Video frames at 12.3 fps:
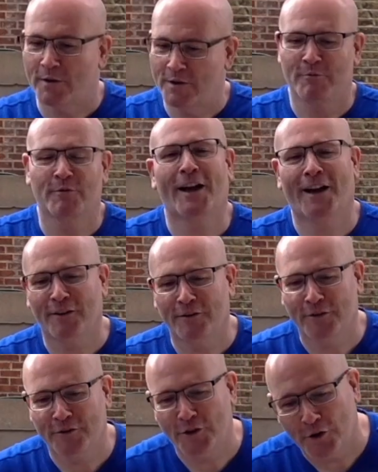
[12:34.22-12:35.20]

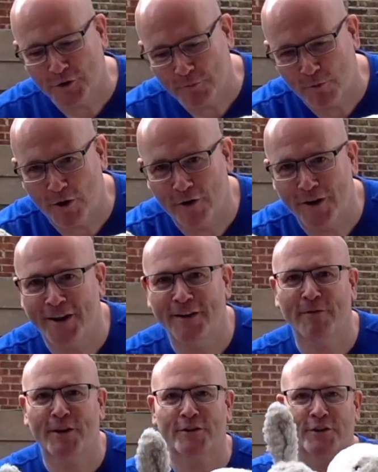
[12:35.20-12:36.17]
Now, not to worry,
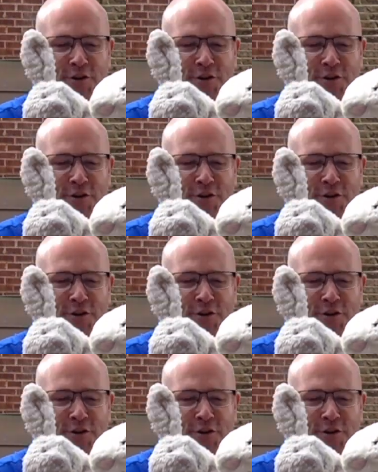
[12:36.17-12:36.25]
because it's